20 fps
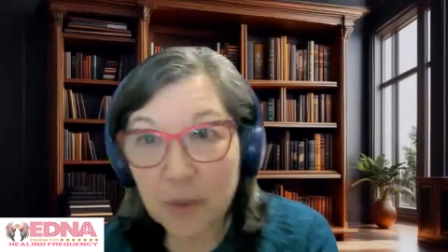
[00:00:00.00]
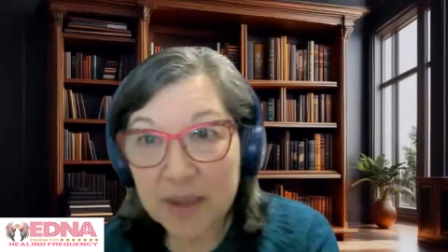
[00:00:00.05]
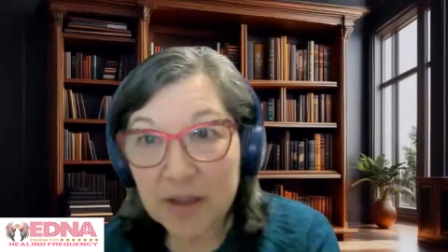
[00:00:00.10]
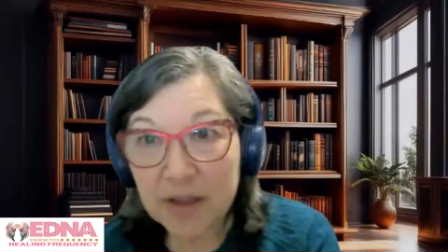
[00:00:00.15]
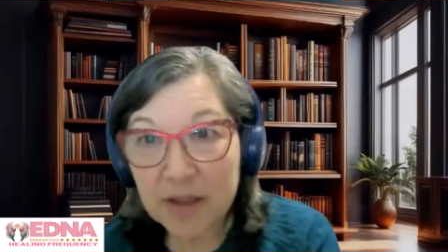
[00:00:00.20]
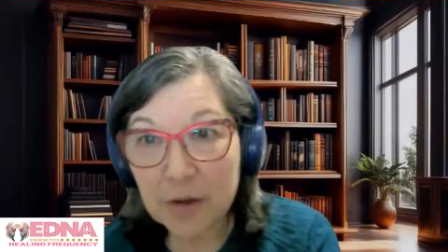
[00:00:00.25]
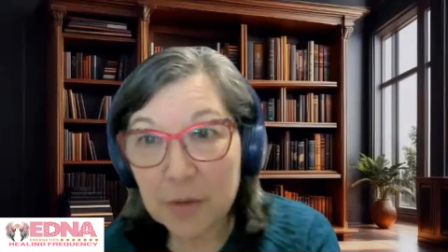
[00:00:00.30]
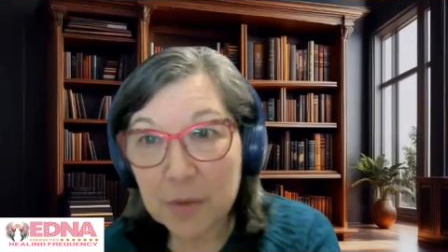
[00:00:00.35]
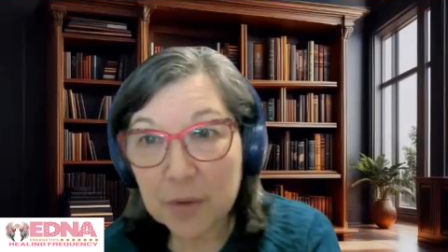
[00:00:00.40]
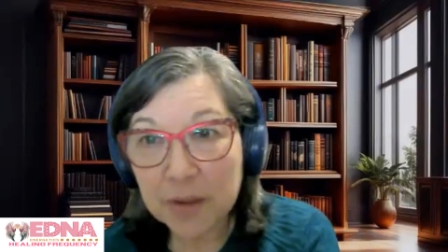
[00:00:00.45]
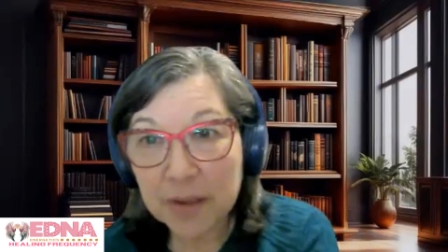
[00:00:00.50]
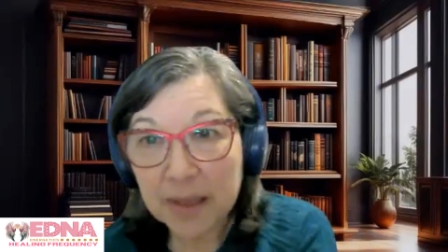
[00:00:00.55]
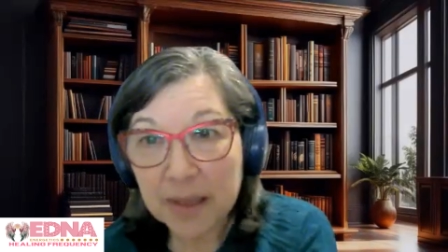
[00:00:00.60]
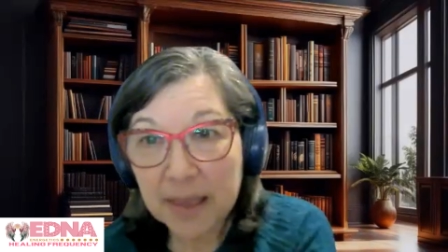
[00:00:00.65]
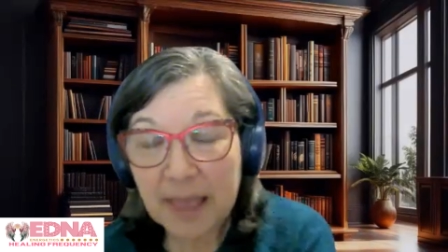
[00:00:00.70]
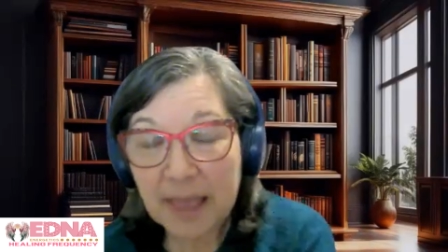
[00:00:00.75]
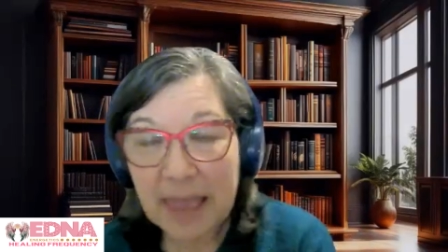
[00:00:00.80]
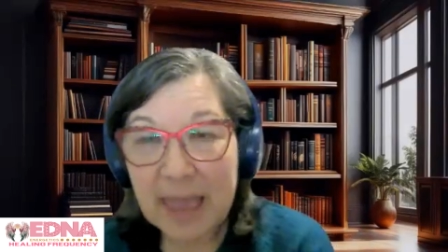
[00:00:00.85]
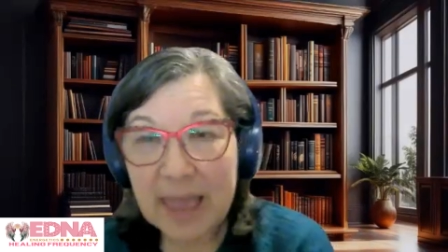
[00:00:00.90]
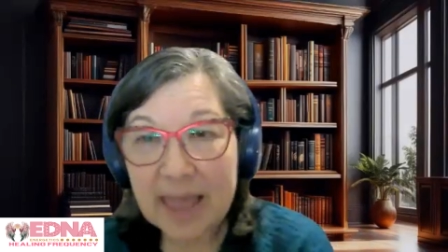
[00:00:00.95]
So I go
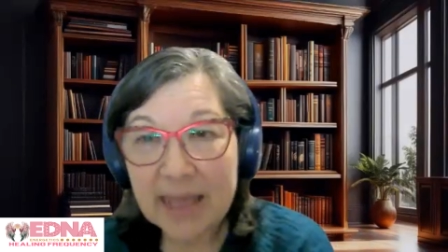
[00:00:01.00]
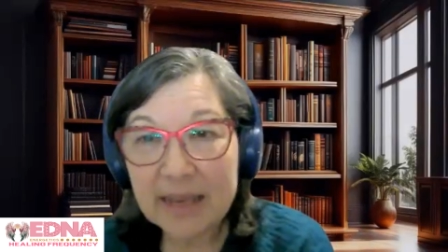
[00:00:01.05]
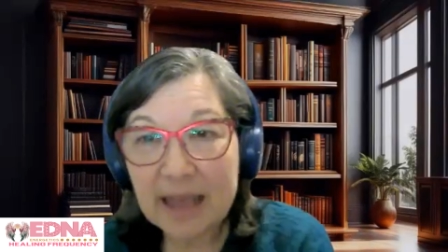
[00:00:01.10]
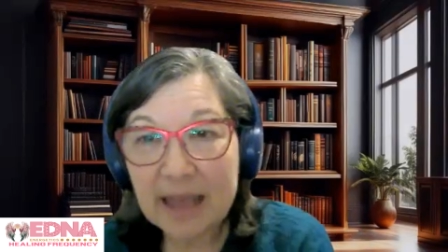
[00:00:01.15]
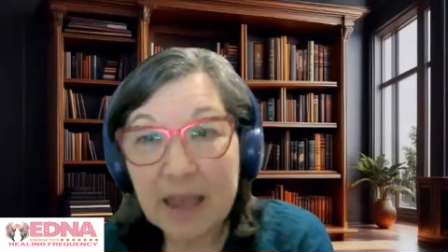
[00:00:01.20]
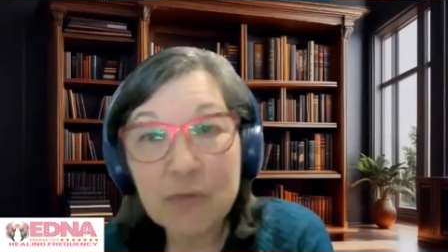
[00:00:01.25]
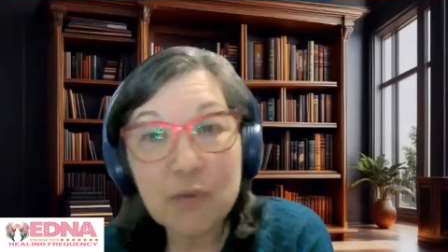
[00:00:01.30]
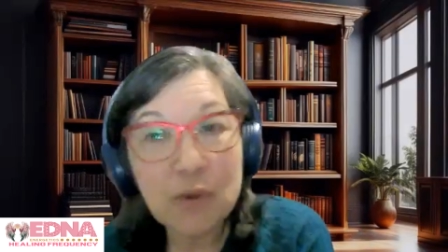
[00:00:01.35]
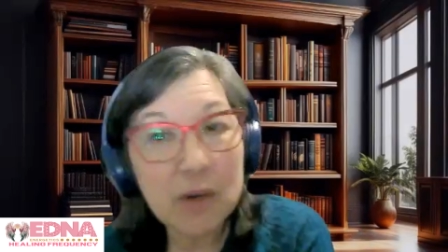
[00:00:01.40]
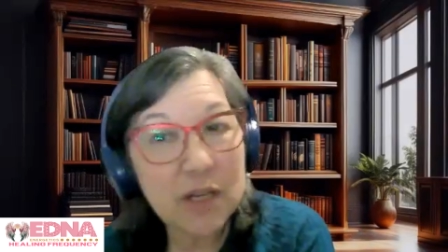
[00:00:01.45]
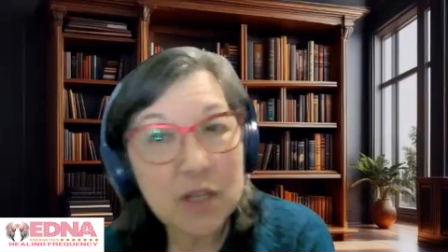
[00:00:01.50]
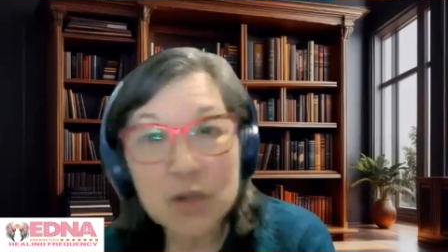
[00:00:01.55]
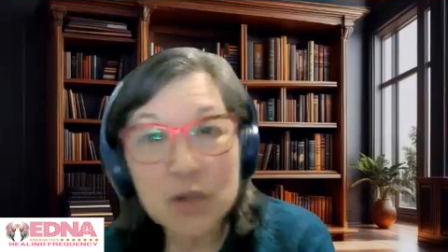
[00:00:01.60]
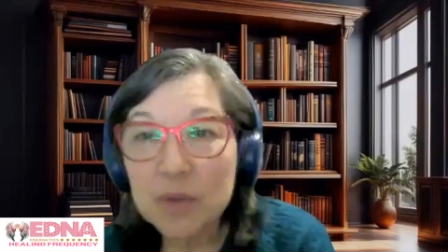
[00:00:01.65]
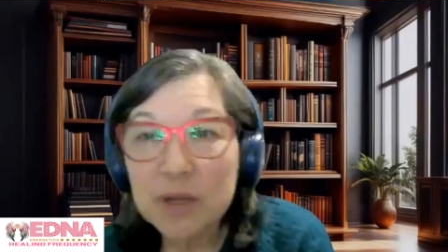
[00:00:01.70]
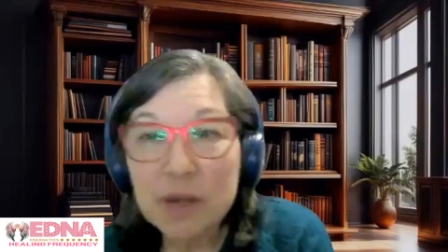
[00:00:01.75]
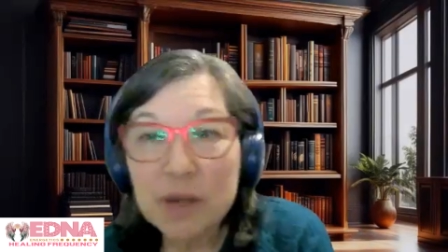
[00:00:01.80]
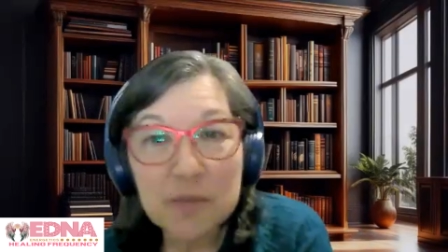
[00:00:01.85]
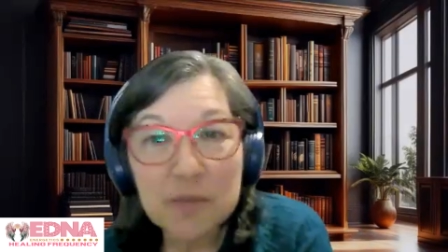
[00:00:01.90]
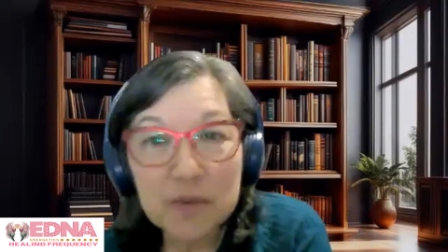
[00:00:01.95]
and I run
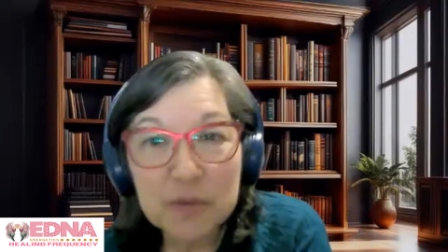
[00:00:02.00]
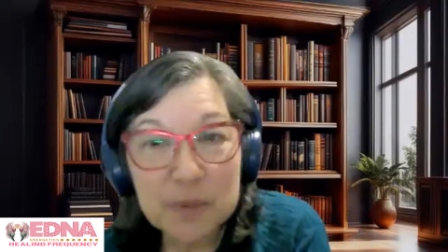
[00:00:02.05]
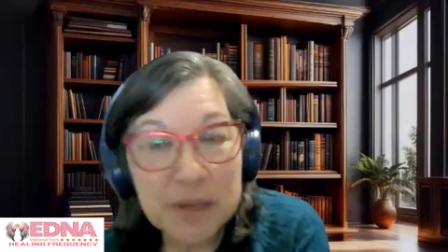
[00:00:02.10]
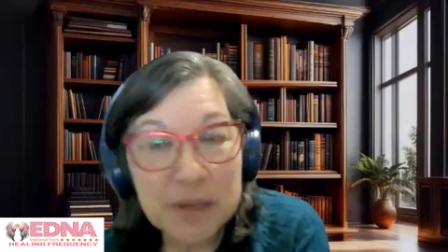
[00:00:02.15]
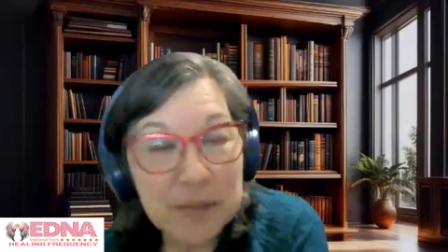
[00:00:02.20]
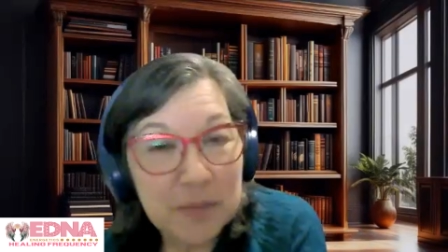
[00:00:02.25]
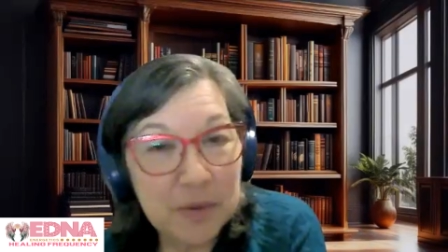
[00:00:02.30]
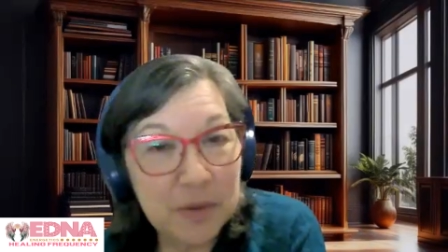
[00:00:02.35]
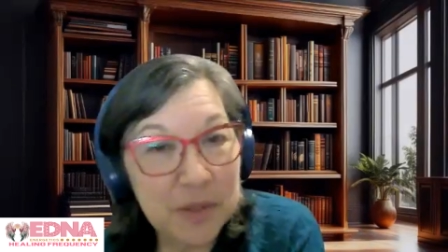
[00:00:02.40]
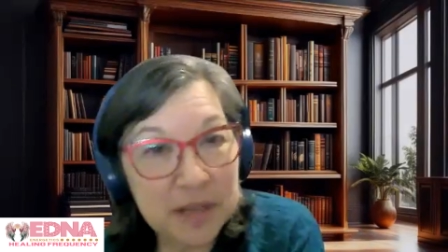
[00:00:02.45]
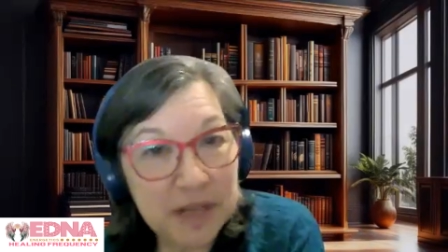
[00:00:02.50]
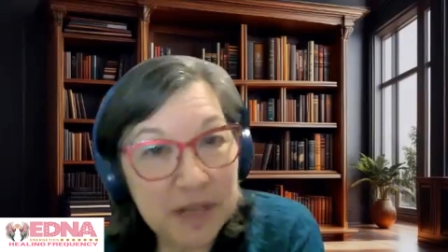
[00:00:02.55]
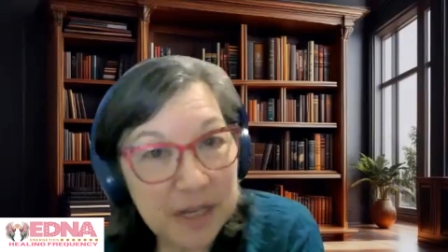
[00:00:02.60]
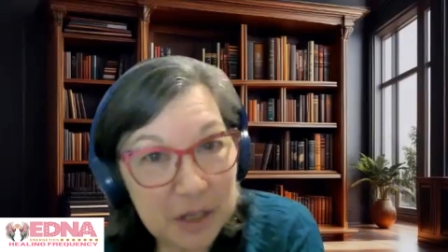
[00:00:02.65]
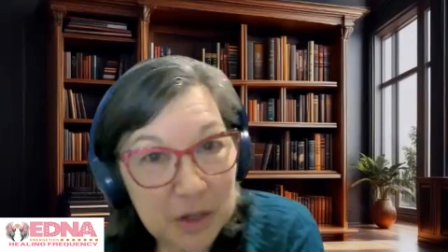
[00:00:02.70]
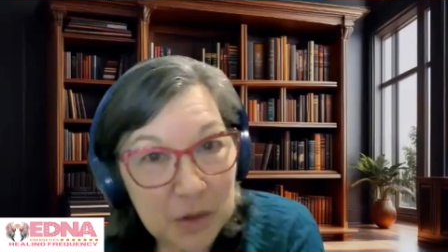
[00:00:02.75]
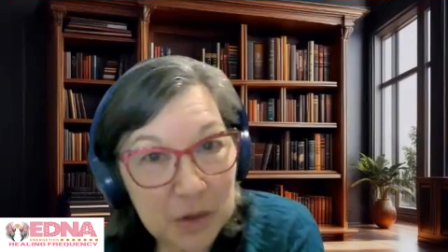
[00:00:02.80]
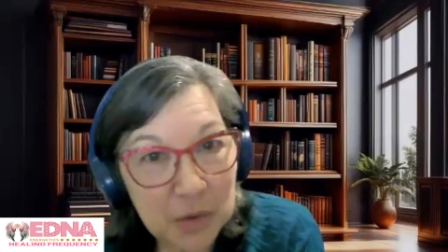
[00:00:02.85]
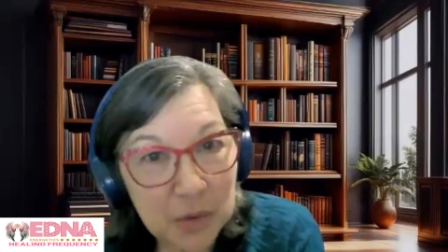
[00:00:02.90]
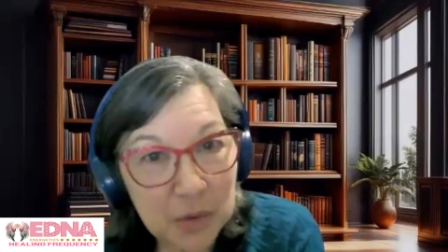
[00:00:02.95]
into a number of people that
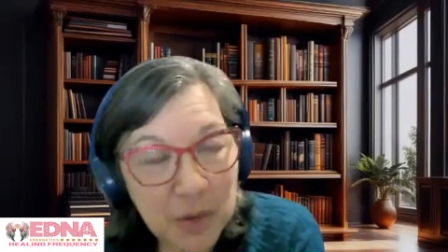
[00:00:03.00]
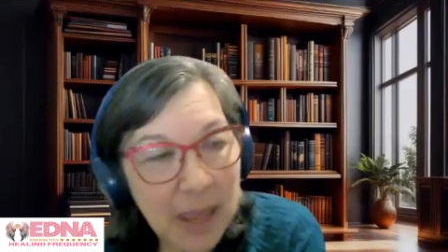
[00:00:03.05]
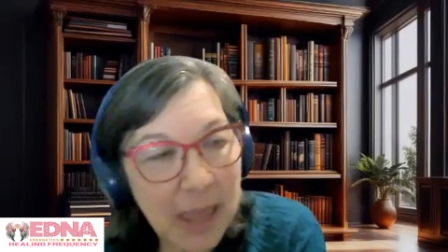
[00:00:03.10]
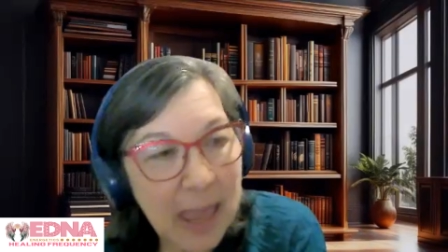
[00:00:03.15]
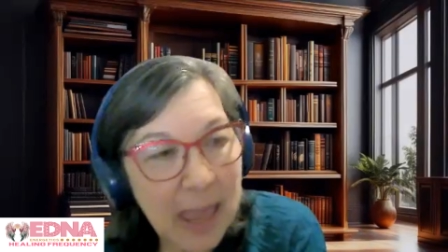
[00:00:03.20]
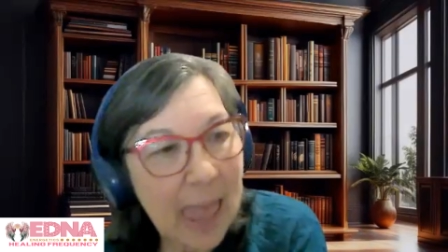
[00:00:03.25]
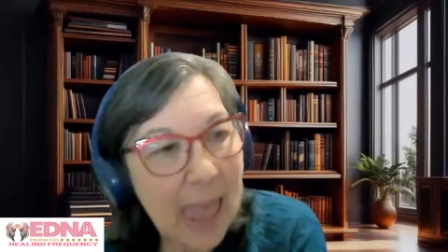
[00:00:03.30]
I knew.